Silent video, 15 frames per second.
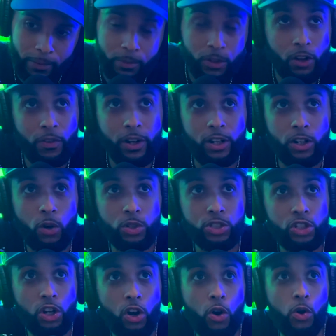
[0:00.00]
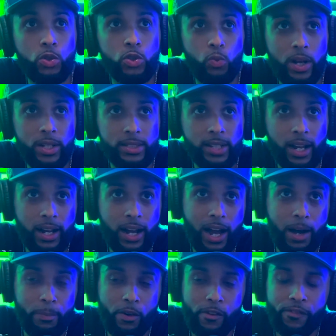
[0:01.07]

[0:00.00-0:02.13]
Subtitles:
You already know it's your host, Westside Capo.